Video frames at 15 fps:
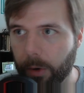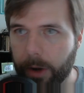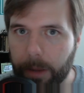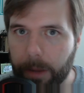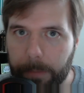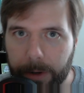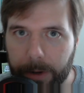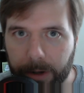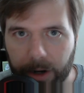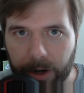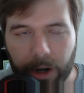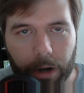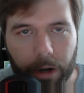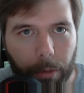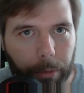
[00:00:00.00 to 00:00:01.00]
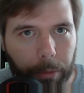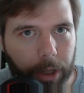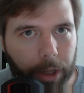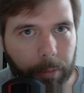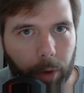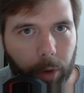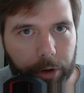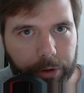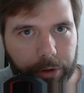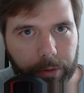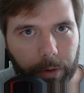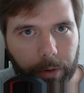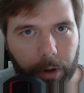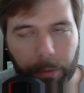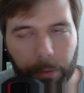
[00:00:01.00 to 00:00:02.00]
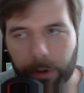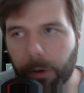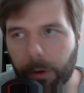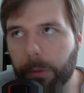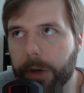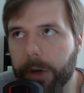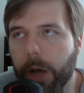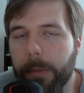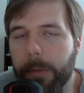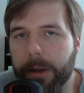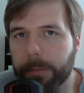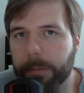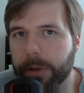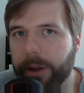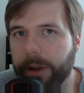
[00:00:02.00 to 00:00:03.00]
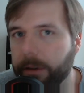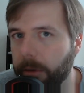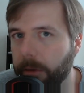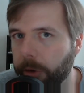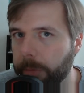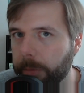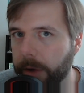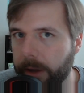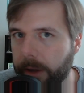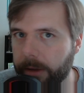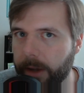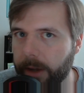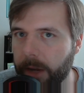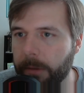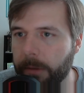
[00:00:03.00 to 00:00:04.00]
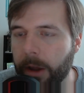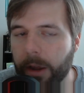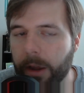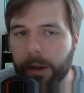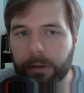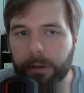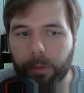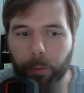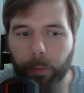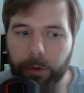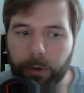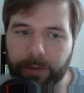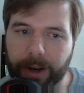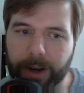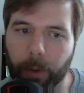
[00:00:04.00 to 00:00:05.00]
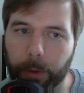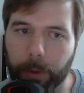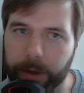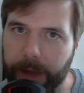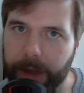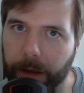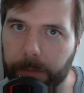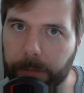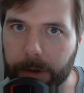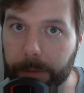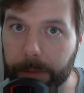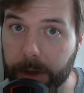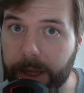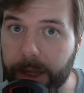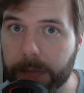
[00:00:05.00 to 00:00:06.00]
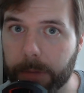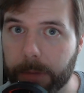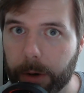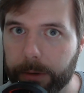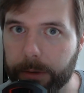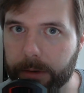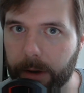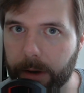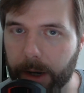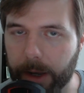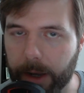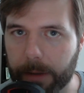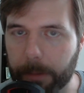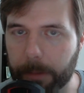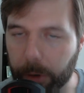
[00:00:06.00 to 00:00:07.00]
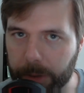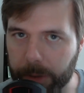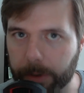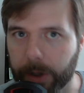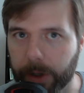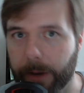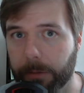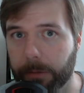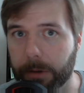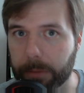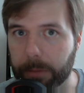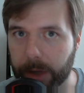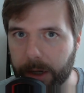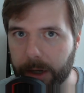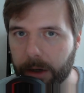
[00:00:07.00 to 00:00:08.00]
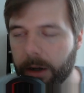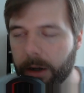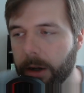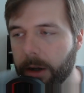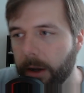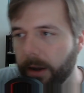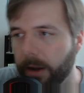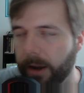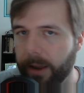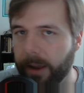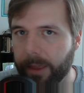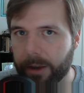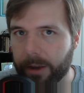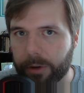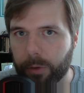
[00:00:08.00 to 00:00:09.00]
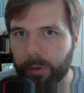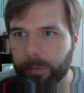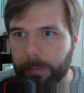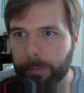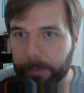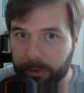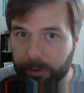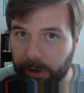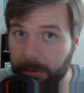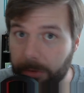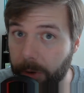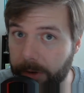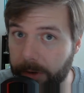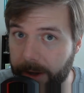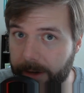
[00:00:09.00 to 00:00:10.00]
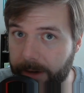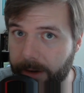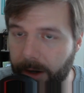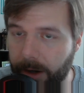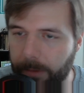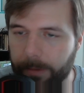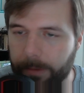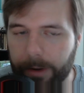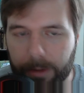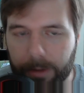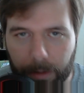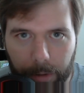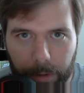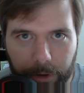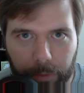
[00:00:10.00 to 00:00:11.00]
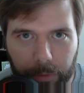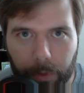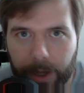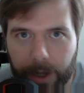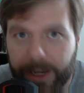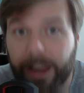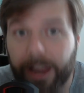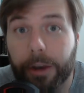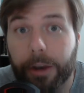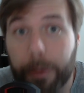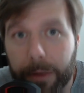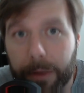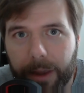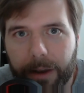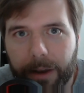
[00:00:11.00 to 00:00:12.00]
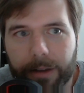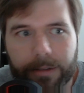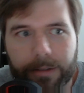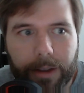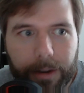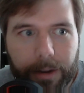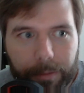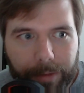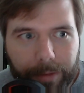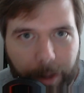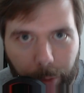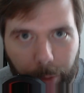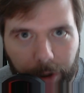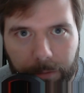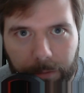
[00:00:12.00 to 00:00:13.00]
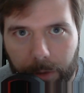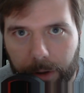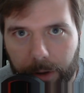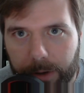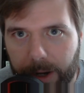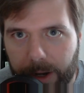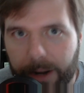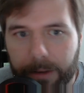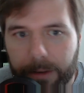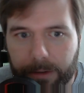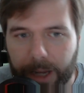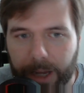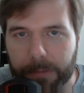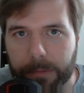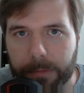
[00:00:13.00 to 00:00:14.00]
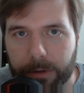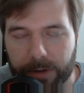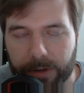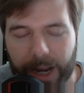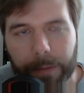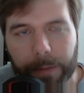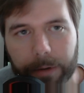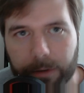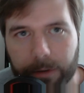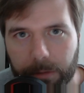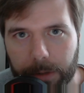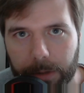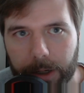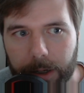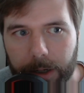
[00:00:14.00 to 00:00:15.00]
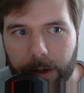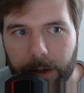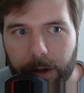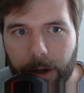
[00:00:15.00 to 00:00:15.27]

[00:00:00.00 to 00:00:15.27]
at midnight, and no one would come watch you. No one would come into play because no one's playing the game. So what you find out when the game's being played the most, and the multiplayer game is being played, and then you stream during that time. It's not possible. I can't do that because I work in the middle of the day, and this game just happens to be